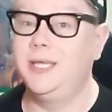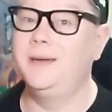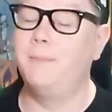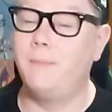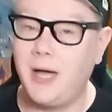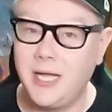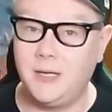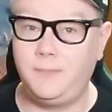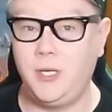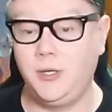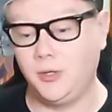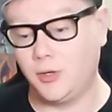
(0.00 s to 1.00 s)
In my
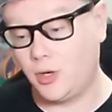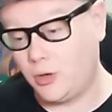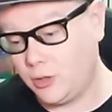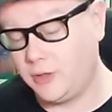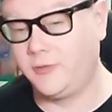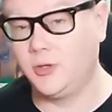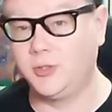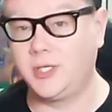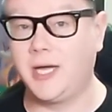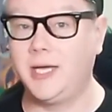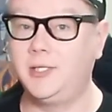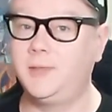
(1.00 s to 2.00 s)
opinion, all of those
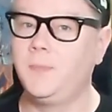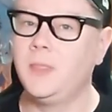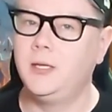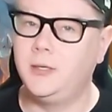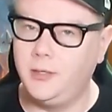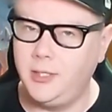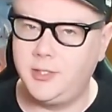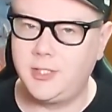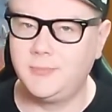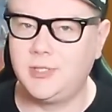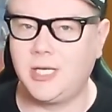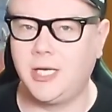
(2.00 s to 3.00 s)
guys need
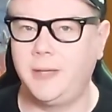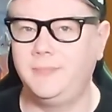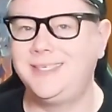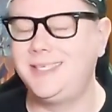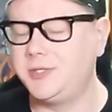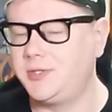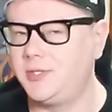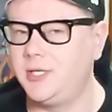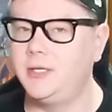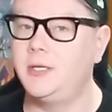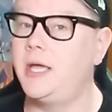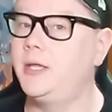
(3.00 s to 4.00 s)
some time to
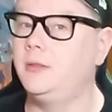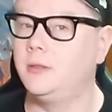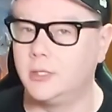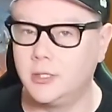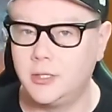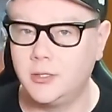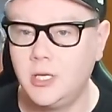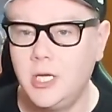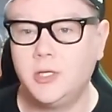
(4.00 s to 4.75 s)
sit and learn,